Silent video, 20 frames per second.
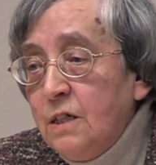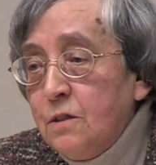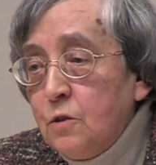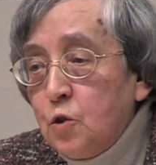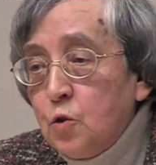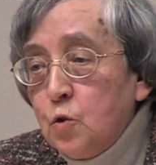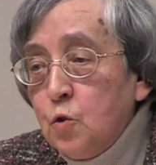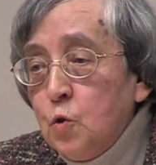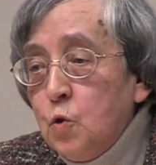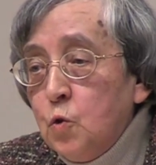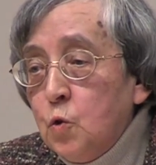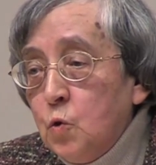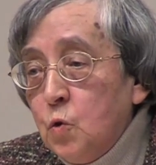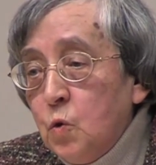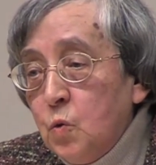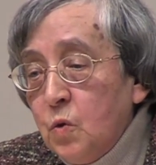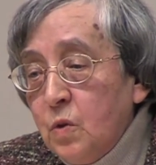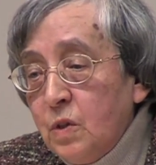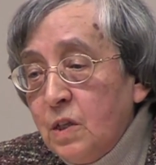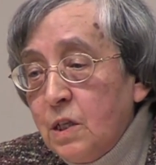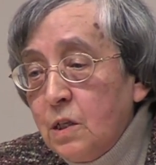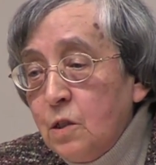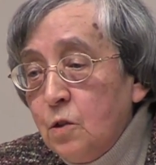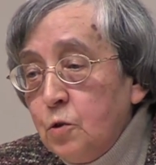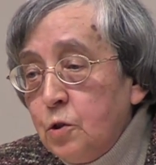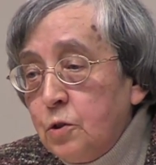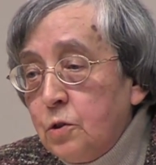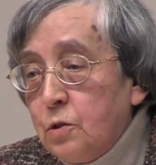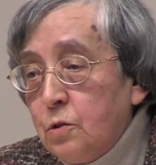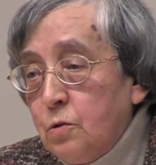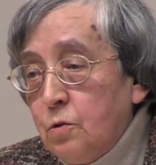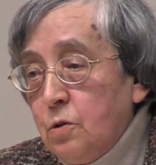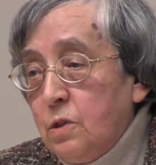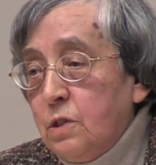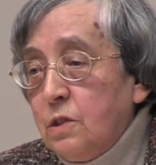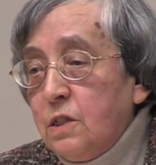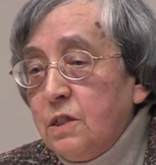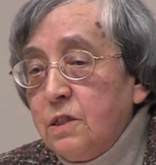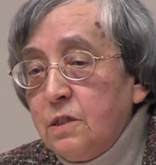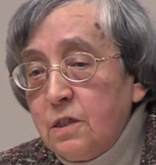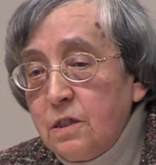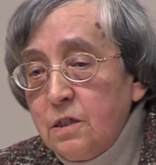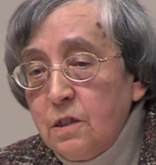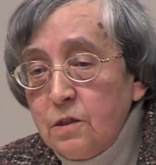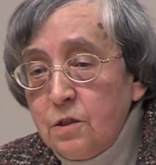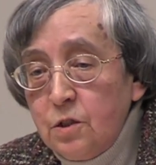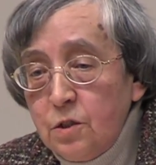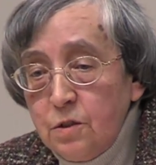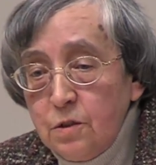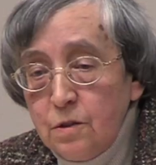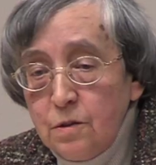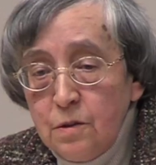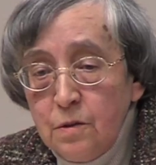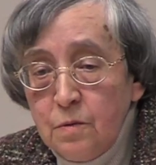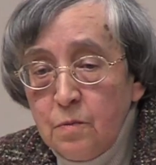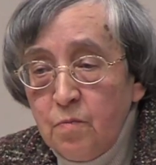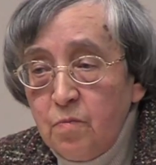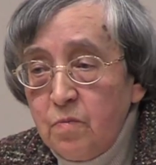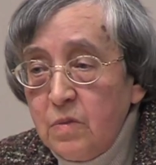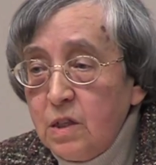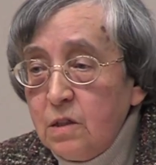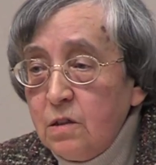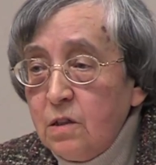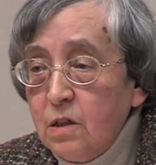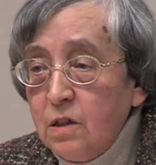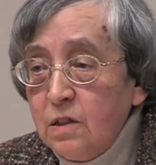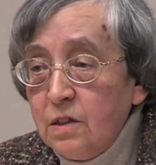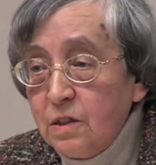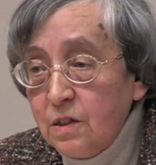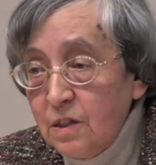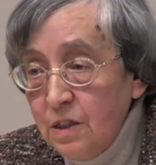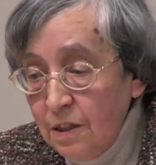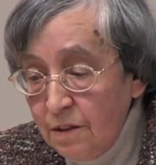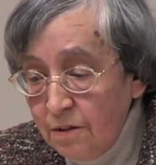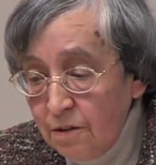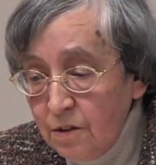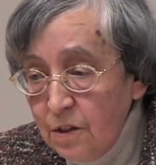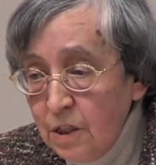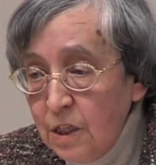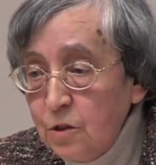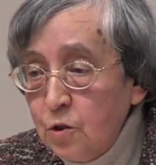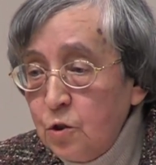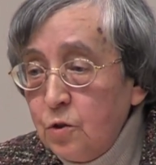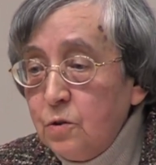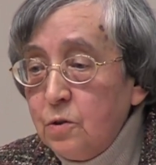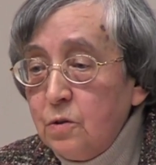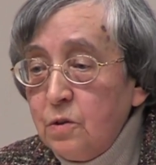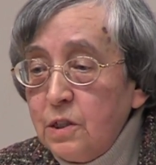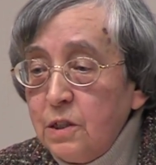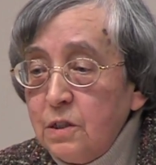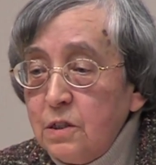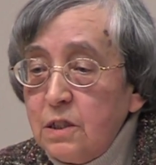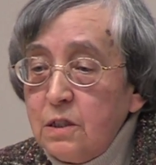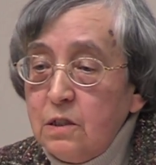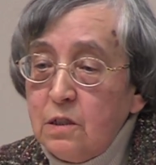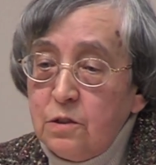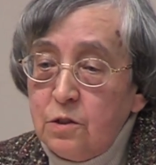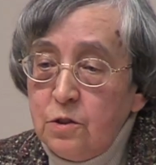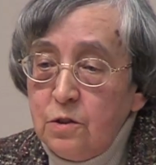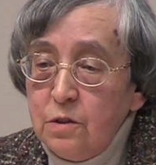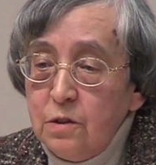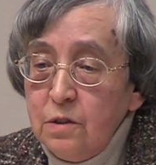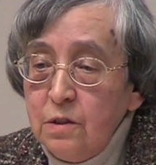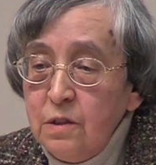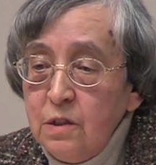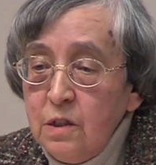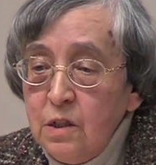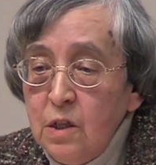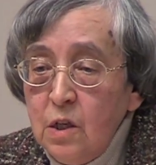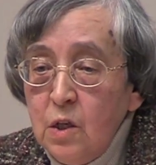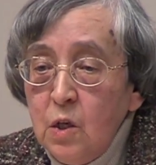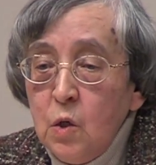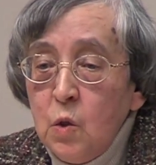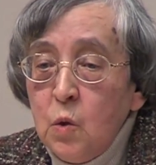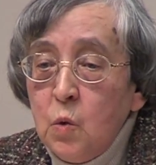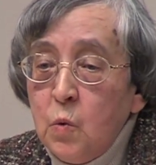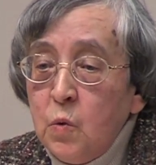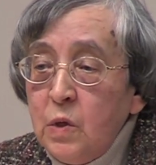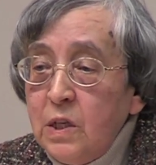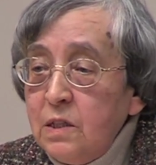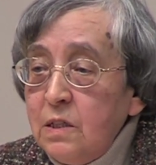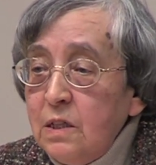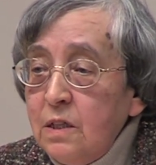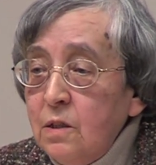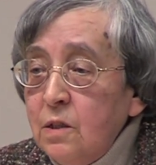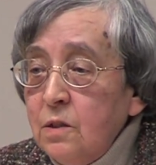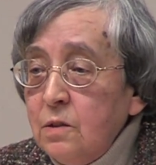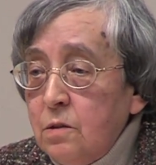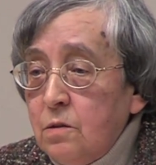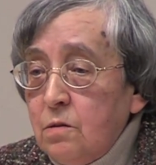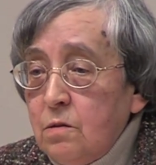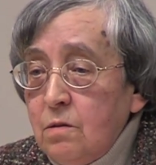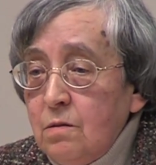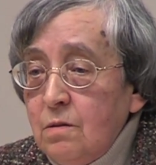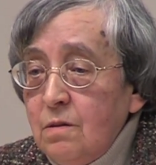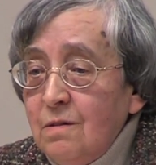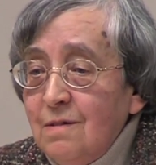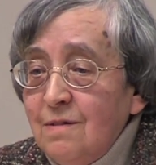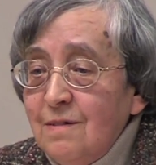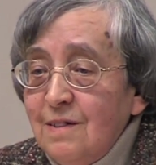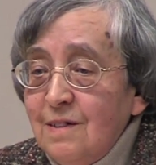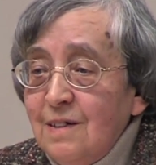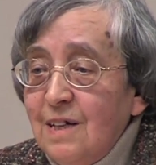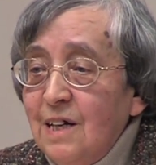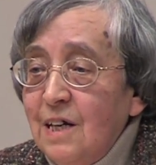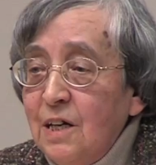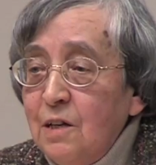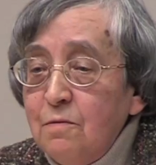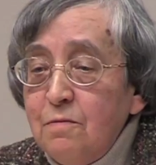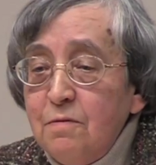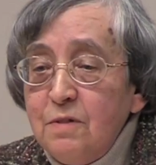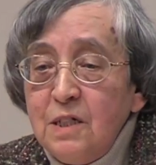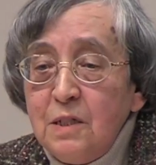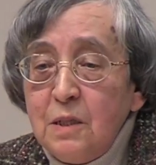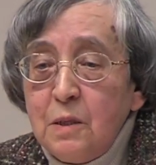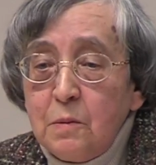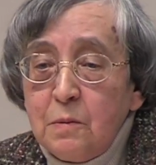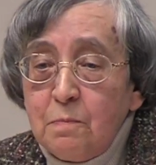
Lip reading: to go through the recession, the international recession, without feeling